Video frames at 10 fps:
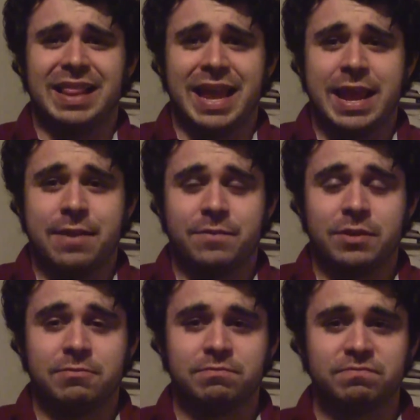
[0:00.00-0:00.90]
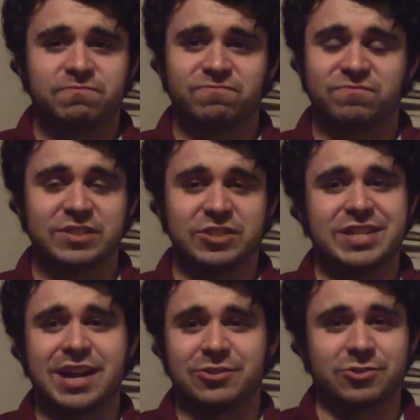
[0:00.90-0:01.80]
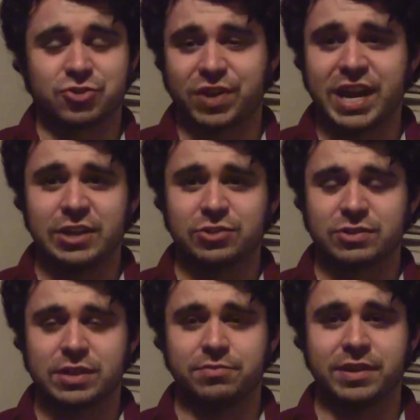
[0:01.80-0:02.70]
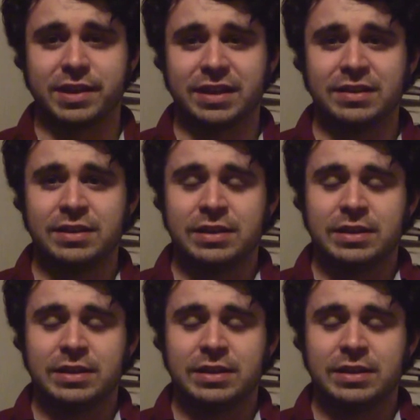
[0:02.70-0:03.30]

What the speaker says: lame. Doctor Strange or something.